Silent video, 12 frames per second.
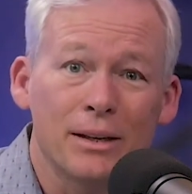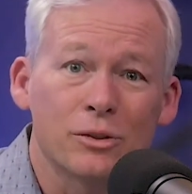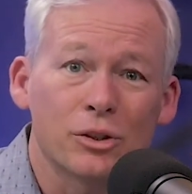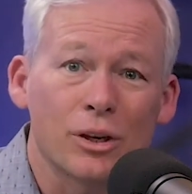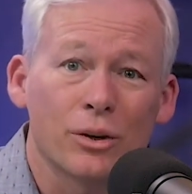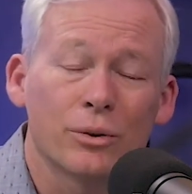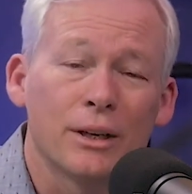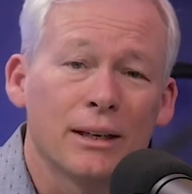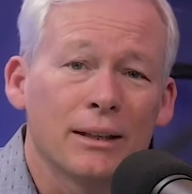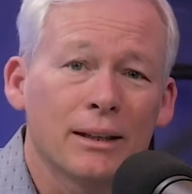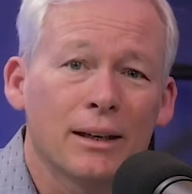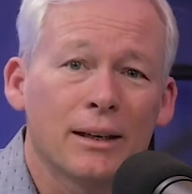And so,
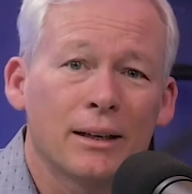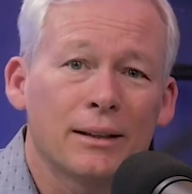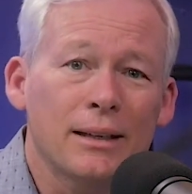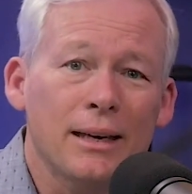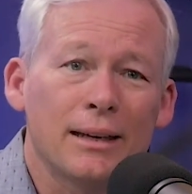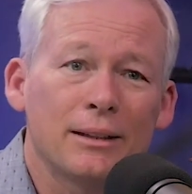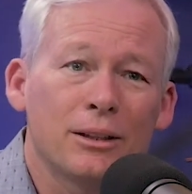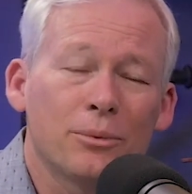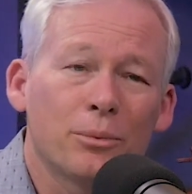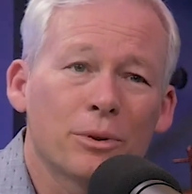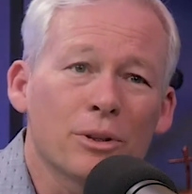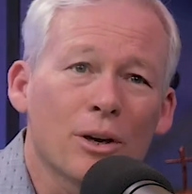uh, again, you,
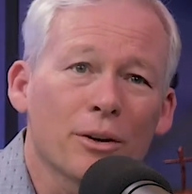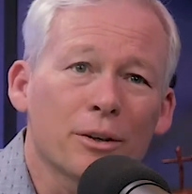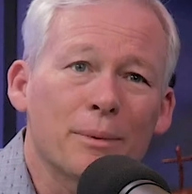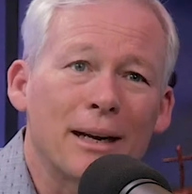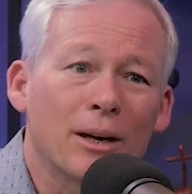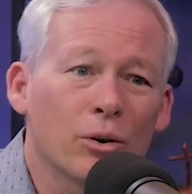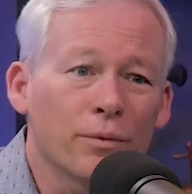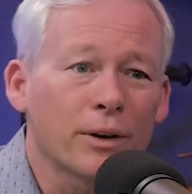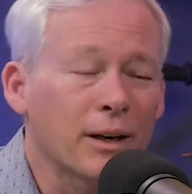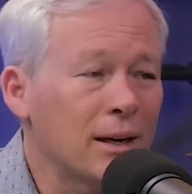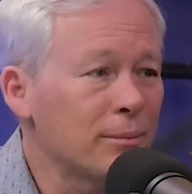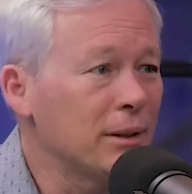we're talking about
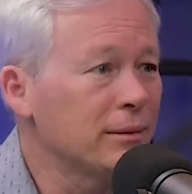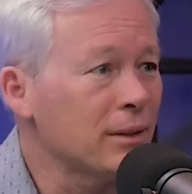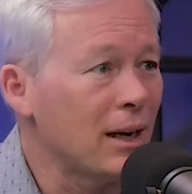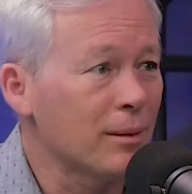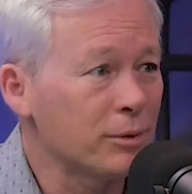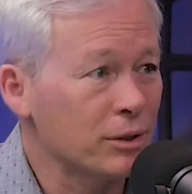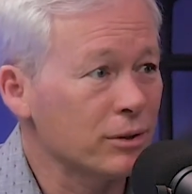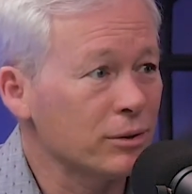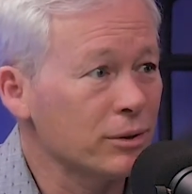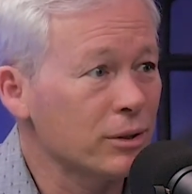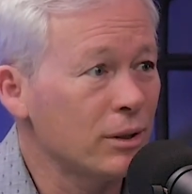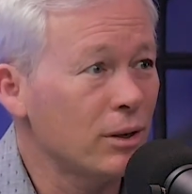overcoming
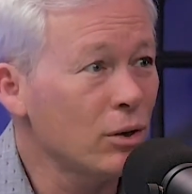obstacles, yeah.